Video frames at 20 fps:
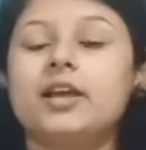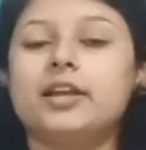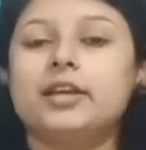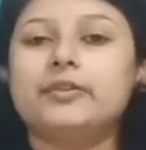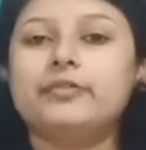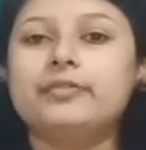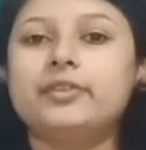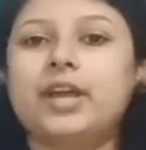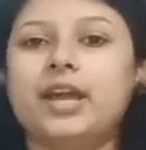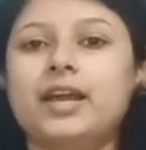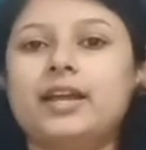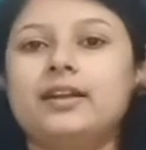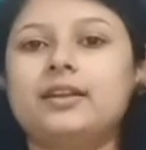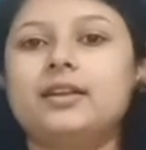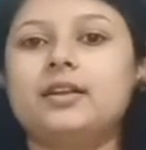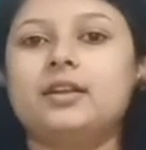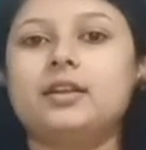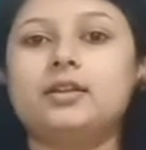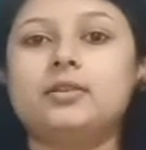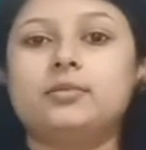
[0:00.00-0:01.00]
If
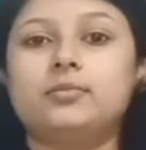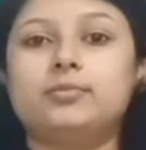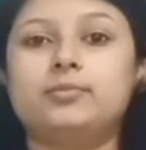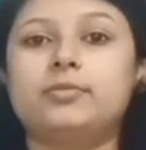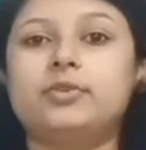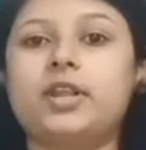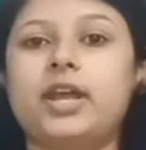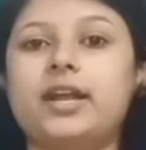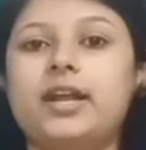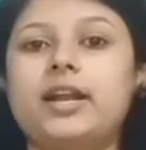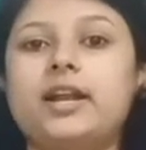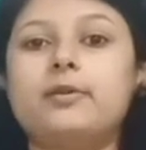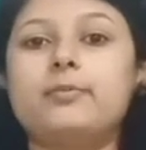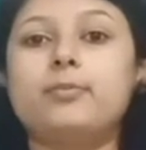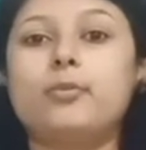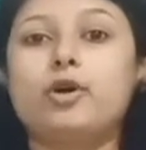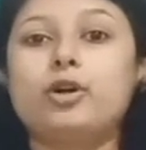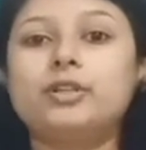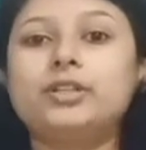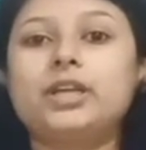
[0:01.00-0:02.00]
there
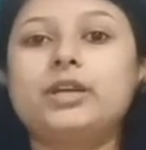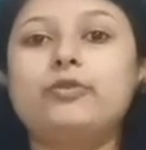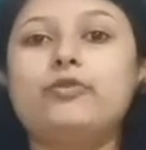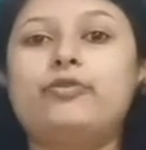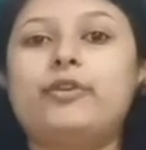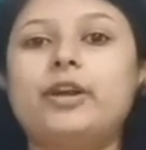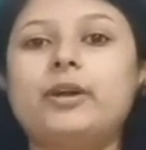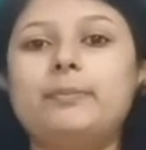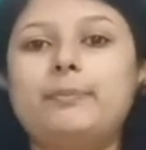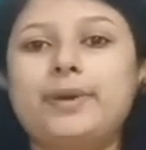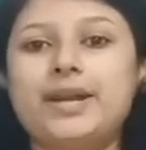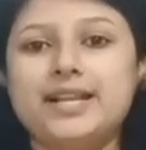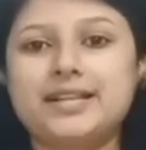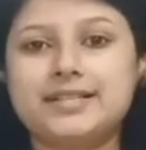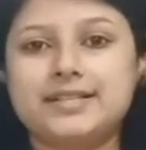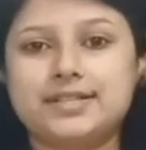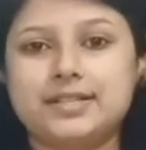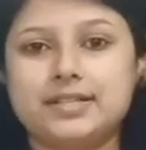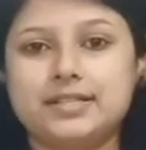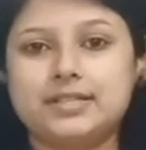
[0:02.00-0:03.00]
are more than one
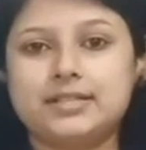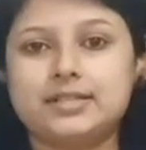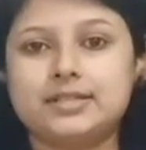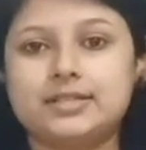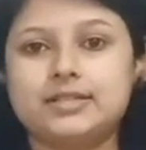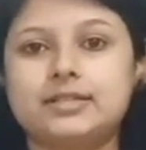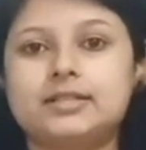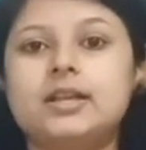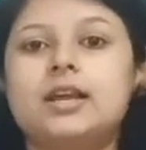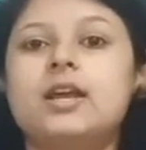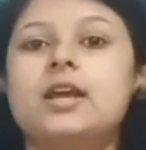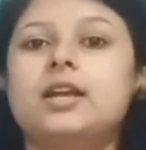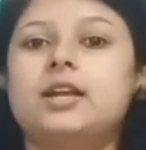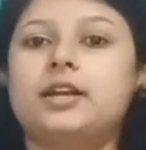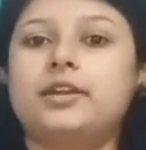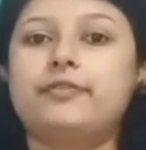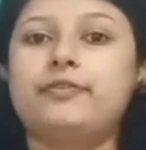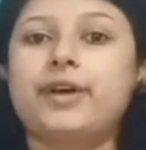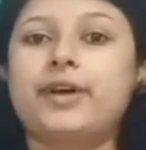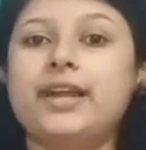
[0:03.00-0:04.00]
places
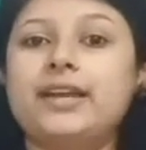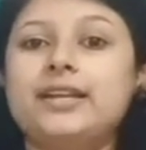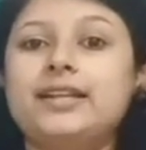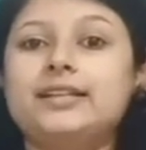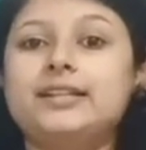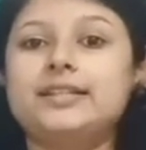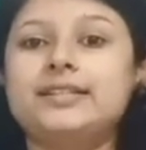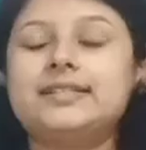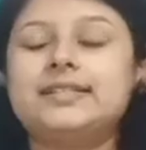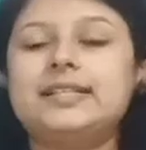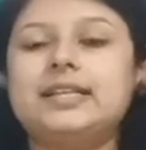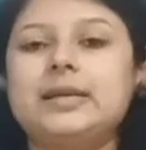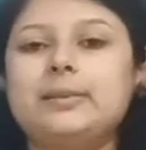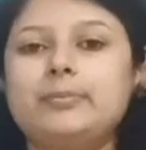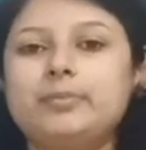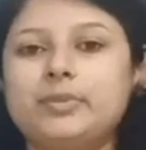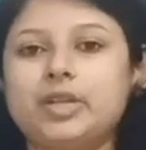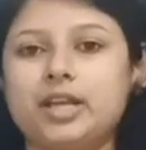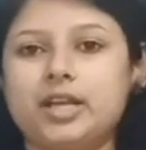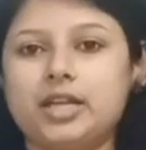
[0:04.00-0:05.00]
defining the
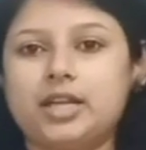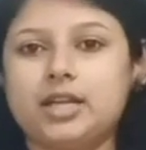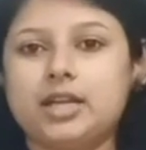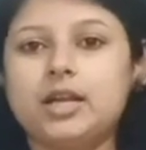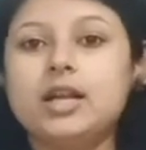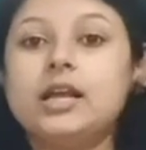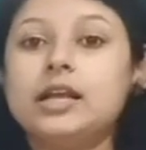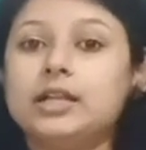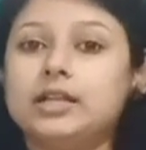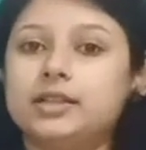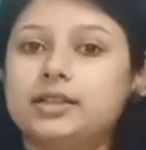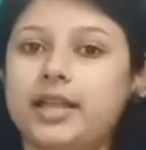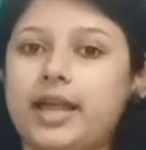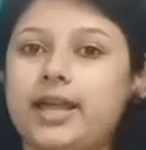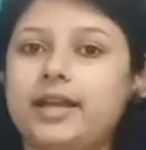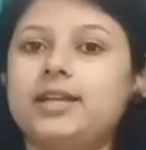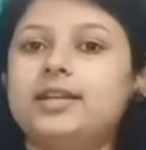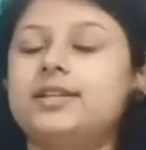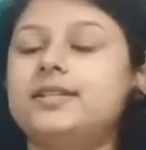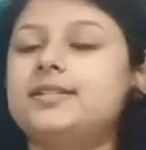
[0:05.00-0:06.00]
same thing,
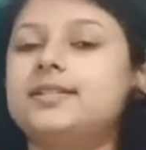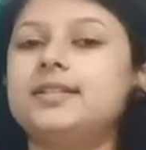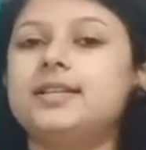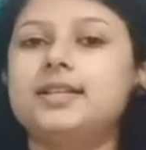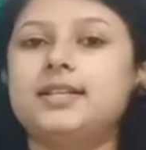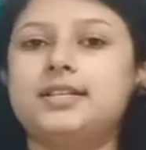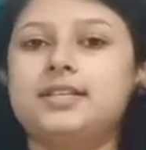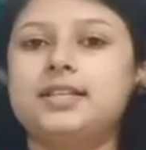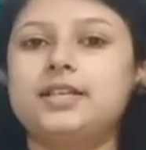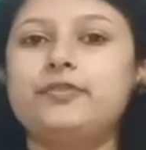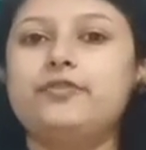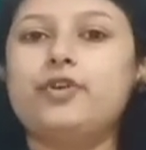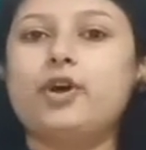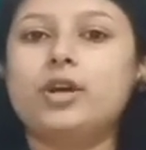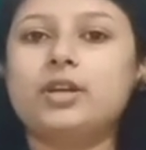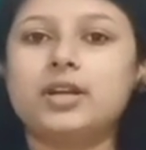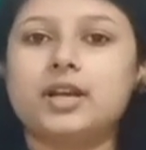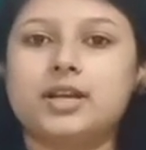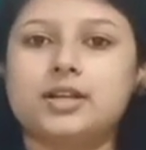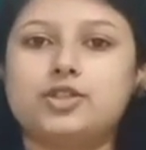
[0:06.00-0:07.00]
then it's easy
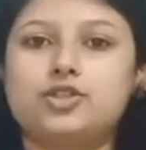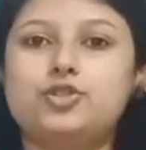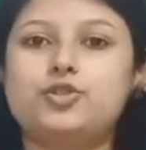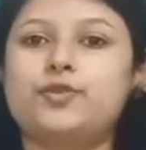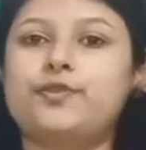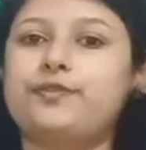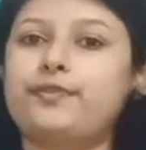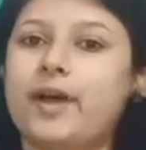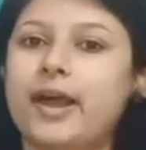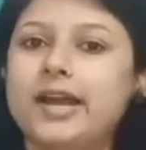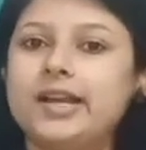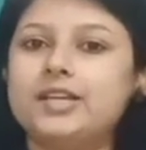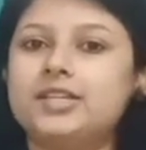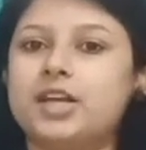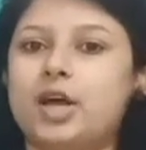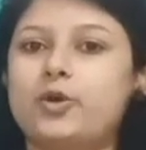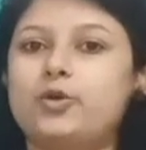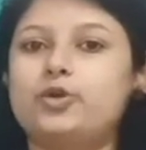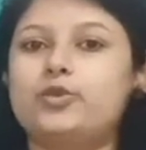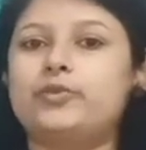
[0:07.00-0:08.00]
for us to find
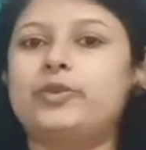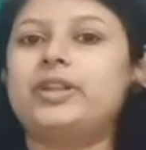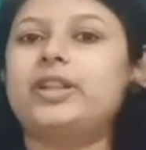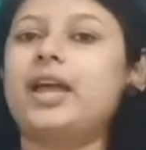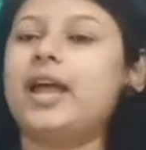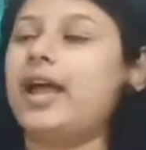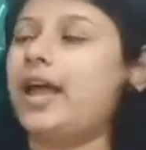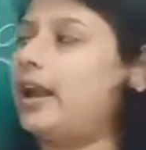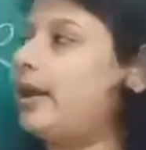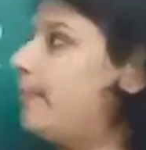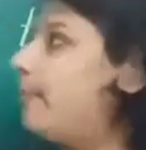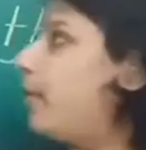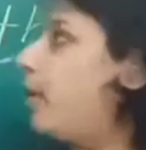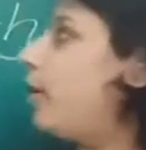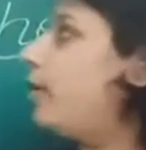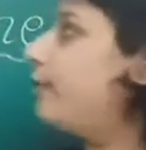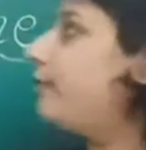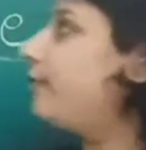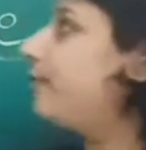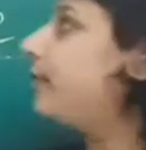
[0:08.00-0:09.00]
out with the help
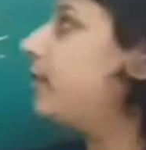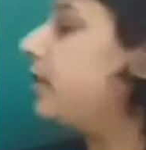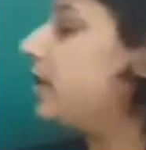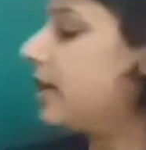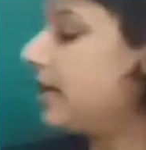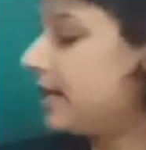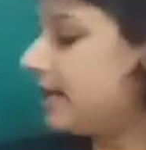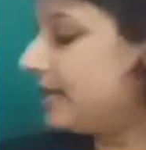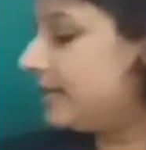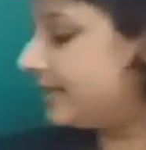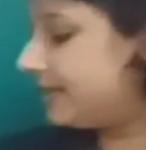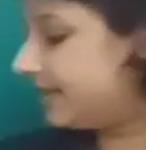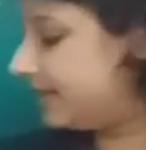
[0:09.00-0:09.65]
of